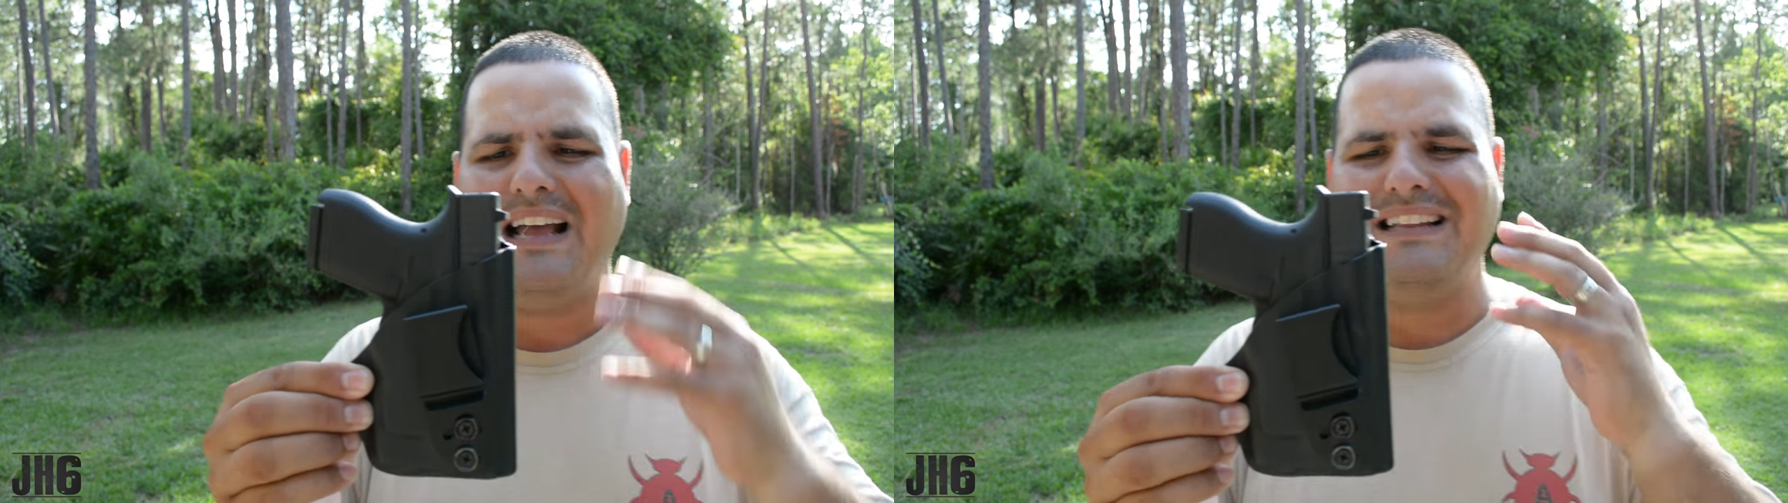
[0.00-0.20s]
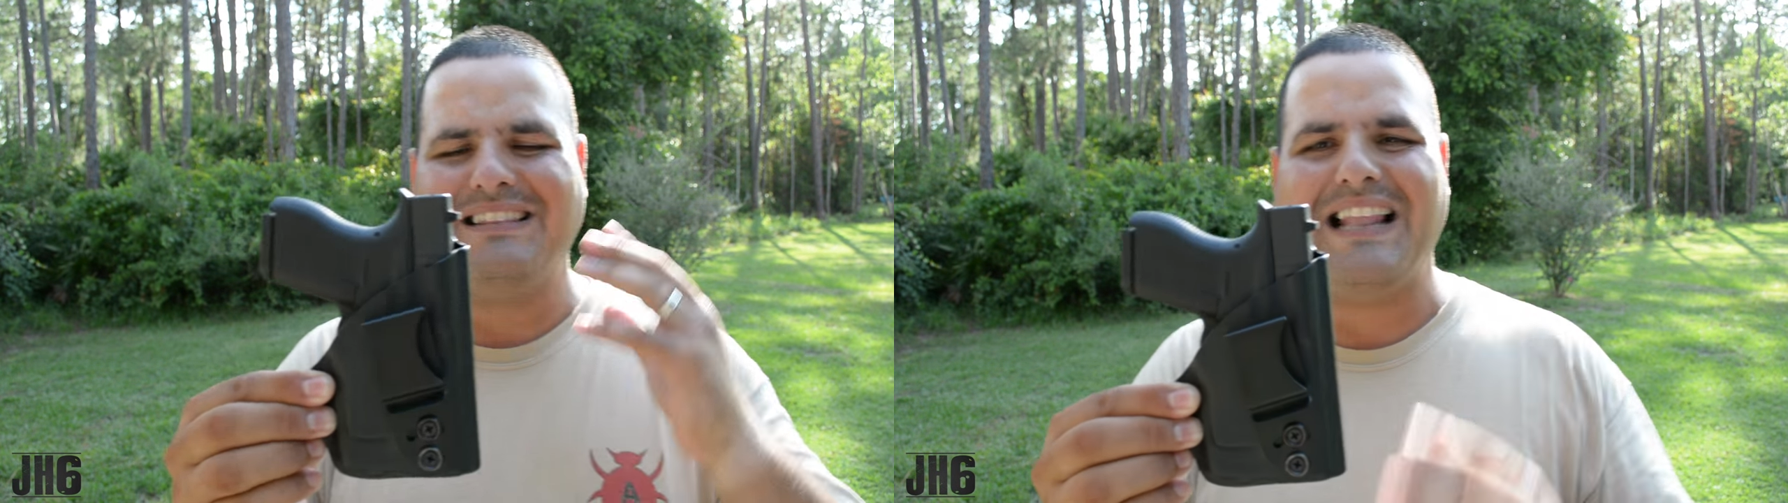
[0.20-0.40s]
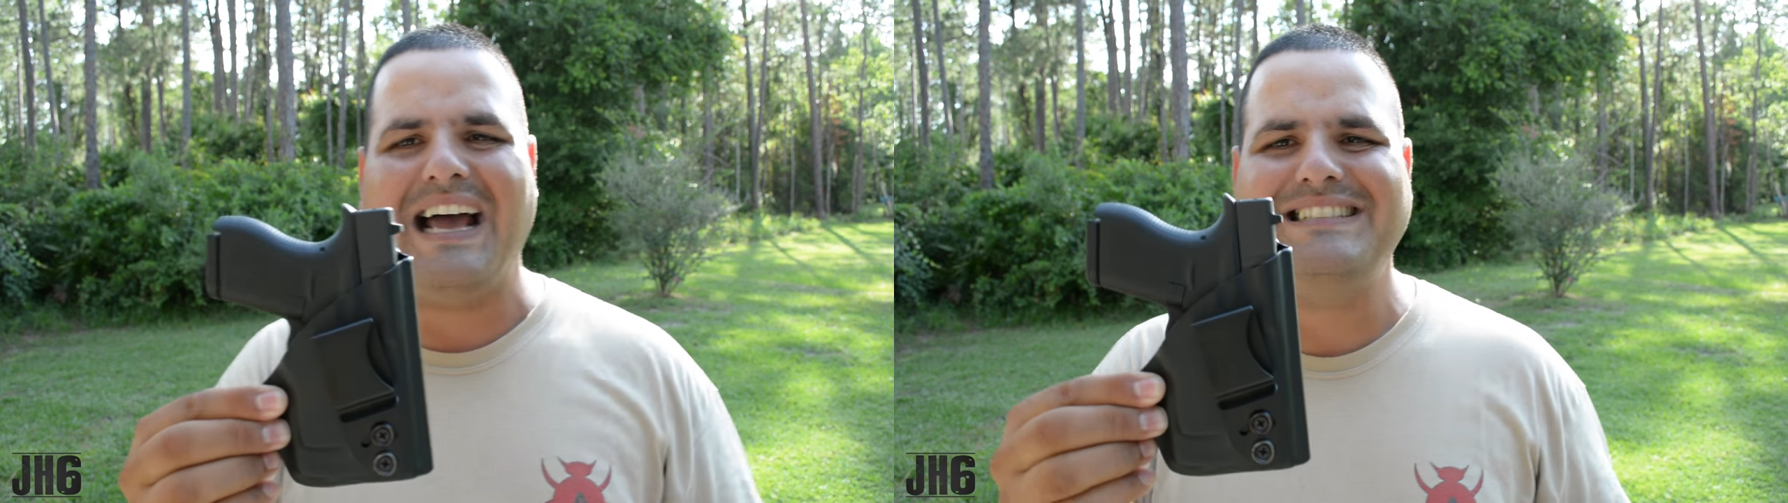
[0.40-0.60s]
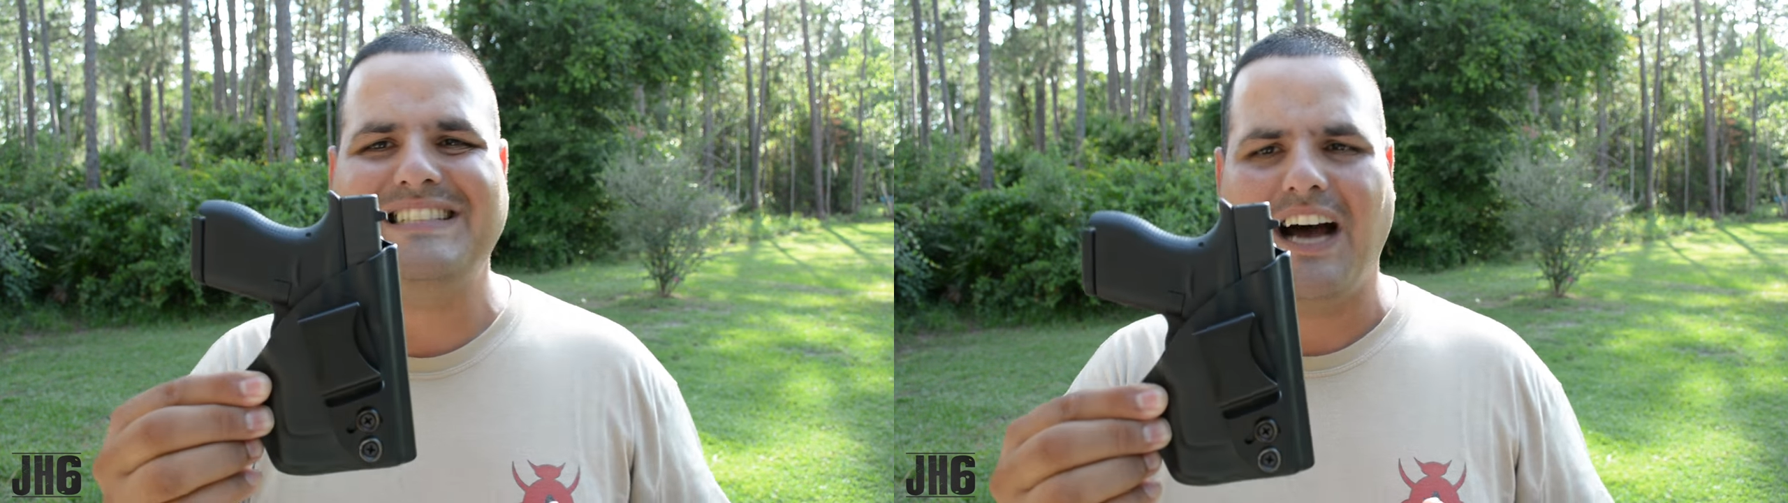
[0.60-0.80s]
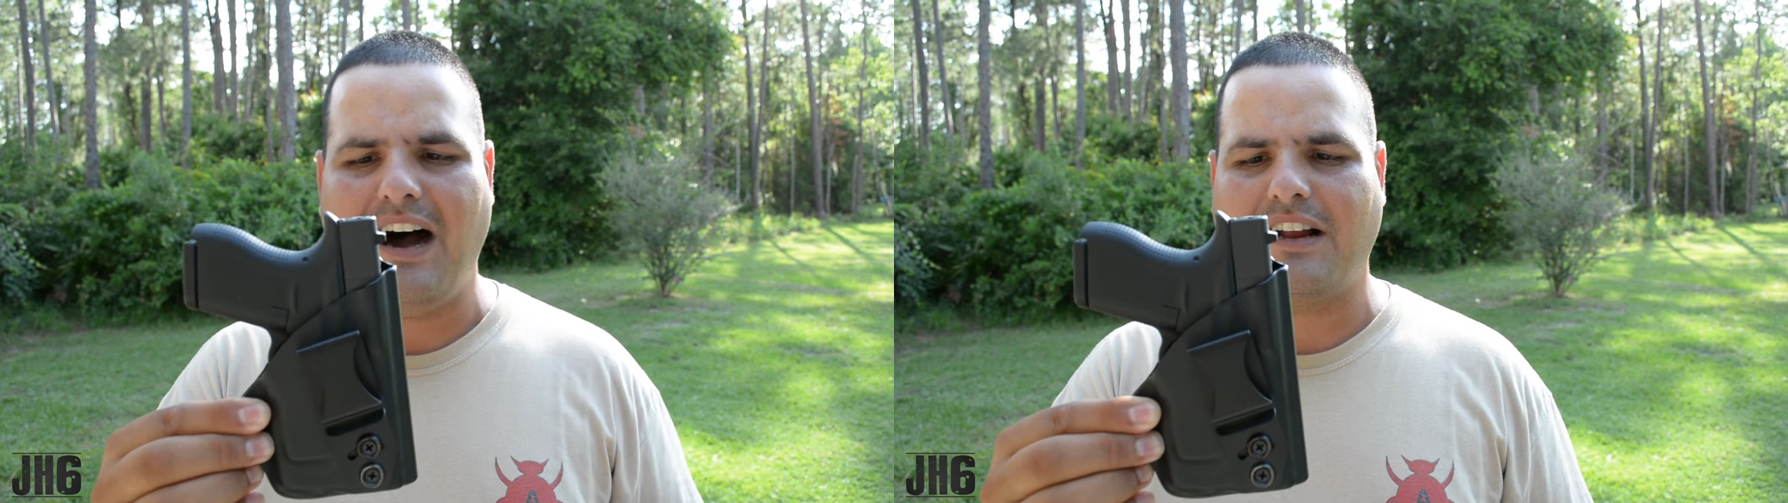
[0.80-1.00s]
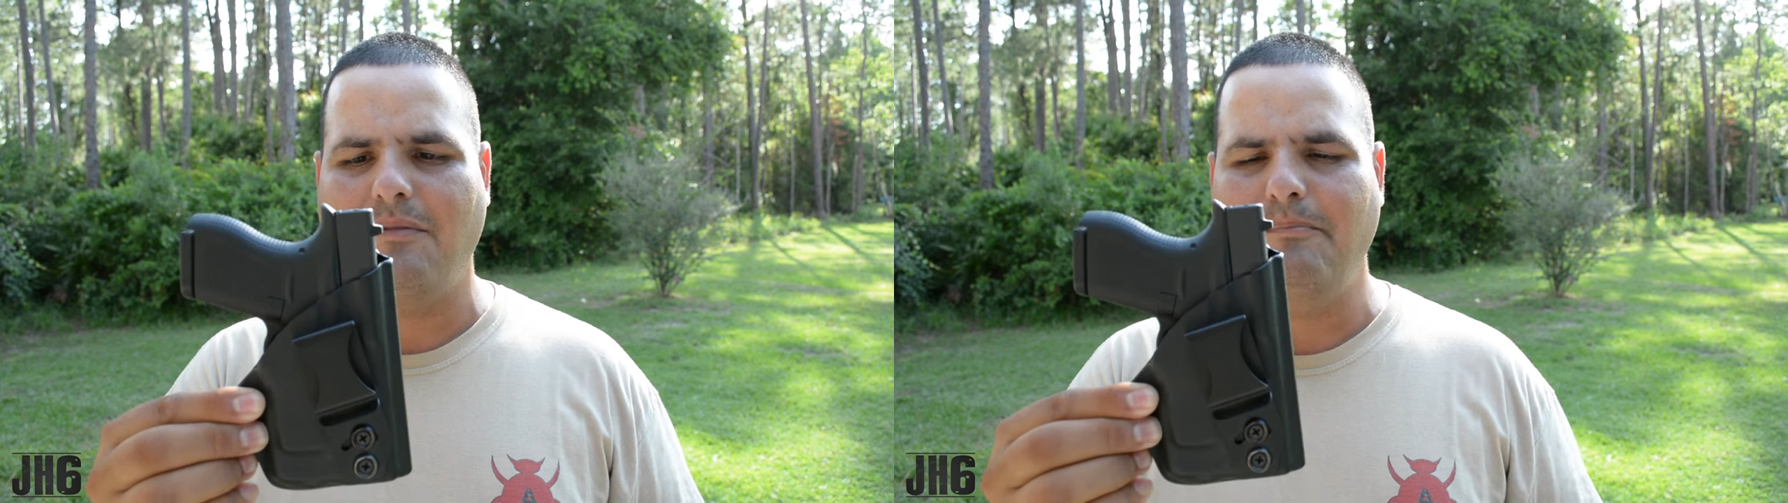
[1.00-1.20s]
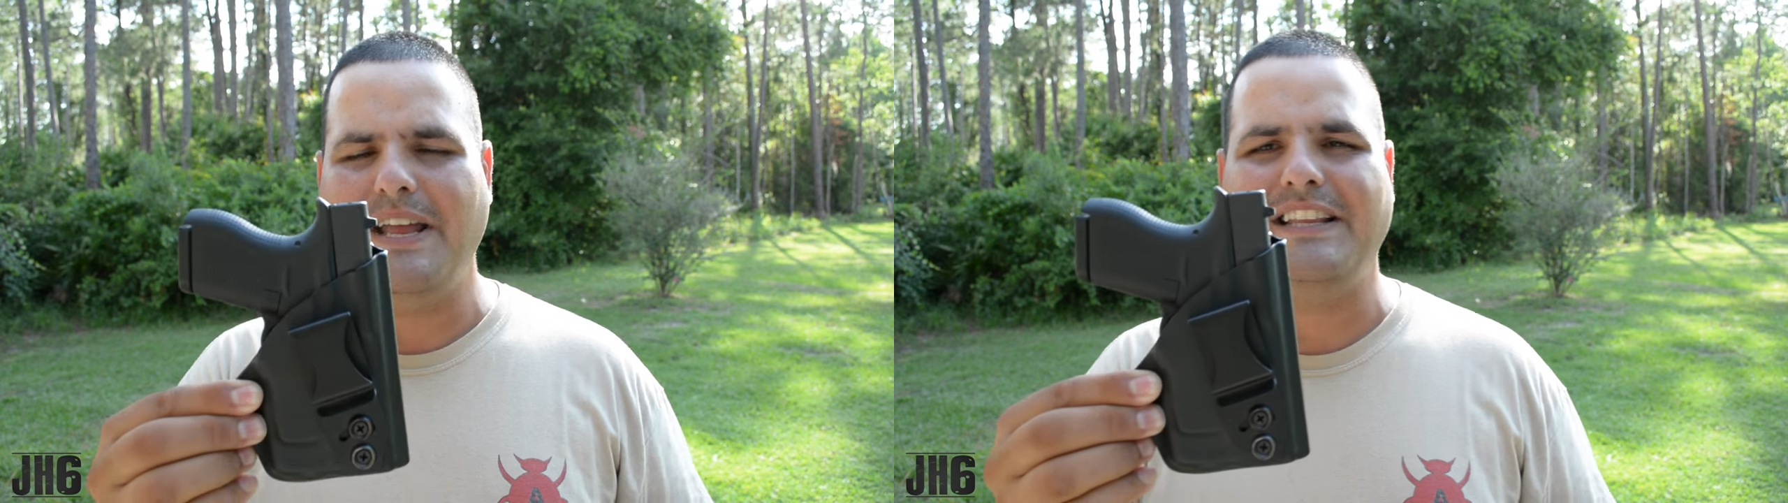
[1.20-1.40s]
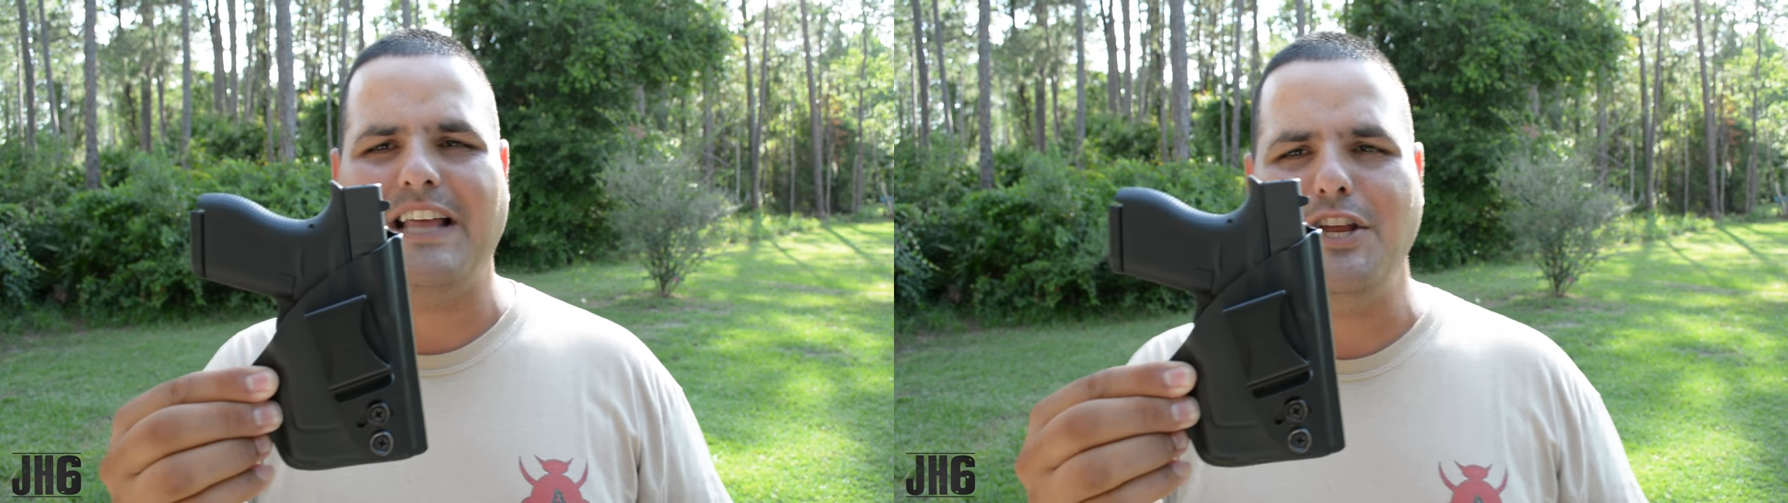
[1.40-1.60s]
Light tuck, meaning